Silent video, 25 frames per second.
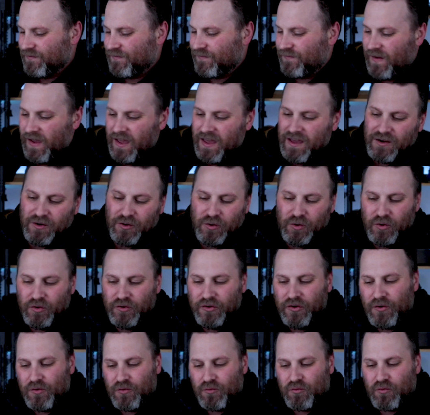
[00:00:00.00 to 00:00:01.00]

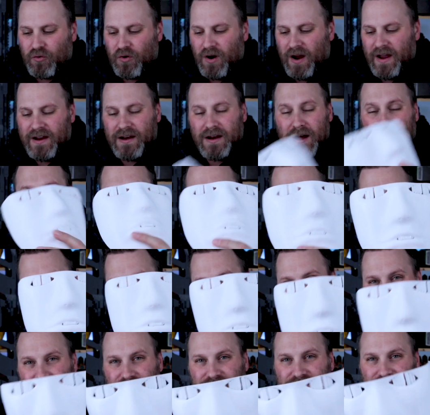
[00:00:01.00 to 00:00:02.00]
failed right
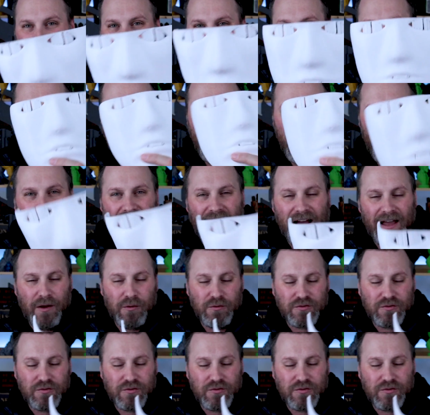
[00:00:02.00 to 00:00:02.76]
above the eye.